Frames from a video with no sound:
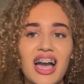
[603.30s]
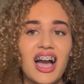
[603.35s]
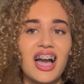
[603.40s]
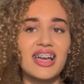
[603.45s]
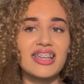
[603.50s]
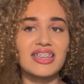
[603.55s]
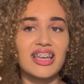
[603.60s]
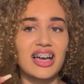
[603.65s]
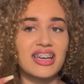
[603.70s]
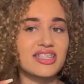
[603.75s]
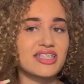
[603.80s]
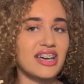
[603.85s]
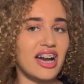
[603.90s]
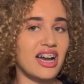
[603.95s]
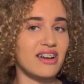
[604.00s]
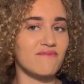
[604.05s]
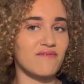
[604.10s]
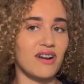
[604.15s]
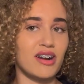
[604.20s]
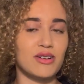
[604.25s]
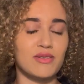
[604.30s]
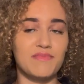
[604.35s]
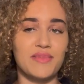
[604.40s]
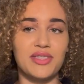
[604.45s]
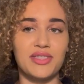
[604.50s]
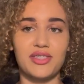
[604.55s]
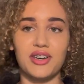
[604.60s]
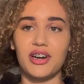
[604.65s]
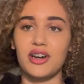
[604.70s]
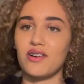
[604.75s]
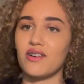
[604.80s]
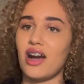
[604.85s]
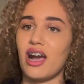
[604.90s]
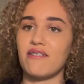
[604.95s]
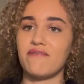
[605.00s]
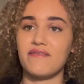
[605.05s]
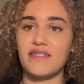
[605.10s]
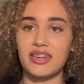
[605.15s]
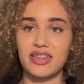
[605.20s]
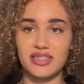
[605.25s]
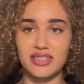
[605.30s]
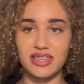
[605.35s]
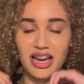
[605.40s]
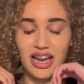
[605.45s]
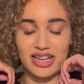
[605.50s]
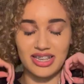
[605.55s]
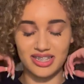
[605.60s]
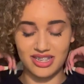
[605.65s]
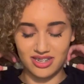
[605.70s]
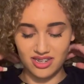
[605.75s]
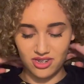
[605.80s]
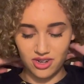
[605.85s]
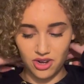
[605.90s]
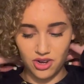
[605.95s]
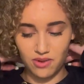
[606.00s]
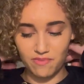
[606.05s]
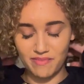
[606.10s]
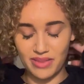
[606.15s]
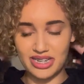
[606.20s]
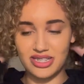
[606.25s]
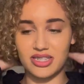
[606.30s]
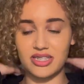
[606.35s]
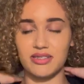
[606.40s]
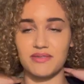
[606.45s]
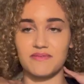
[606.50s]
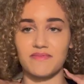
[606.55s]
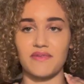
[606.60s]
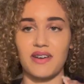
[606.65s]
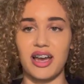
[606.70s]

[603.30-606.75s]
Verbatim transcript: I like that environment though. I think that it's not meant to,